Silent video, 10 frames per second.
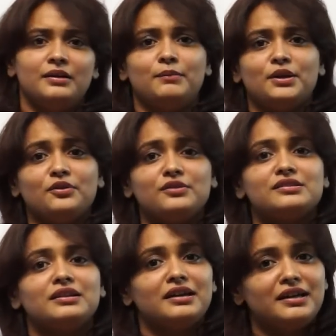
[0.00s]

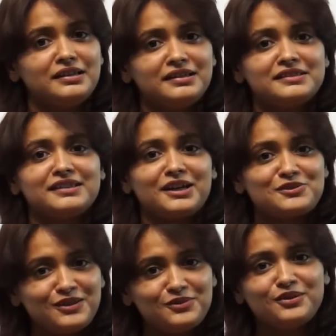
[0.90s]
because it is
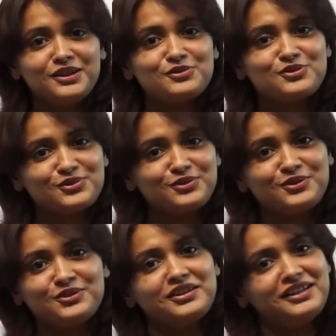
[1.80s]
actually going to show
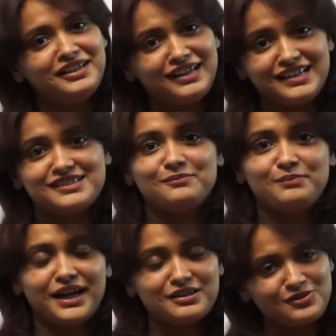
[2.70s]
your nice
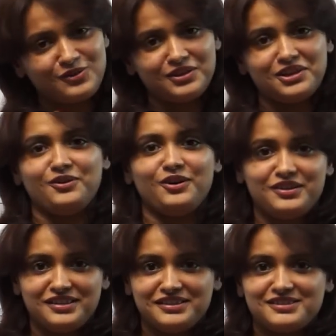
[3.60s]
impact on the
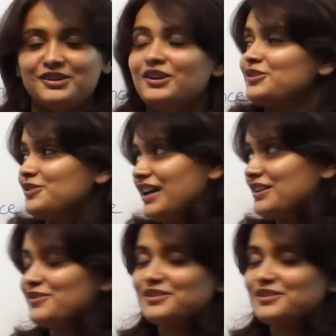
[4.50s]
audience. So that